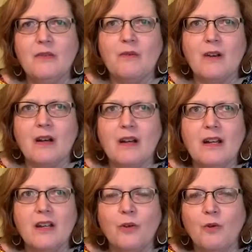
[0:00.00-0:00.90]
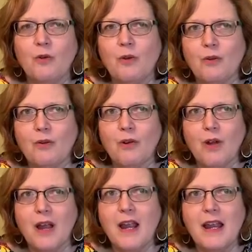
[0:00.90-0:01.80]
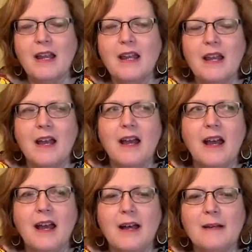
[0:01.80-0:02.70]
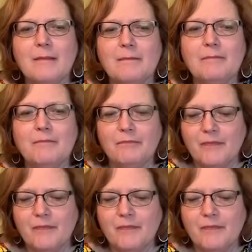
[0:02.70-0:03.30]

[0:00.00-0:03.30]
your corduroy, um,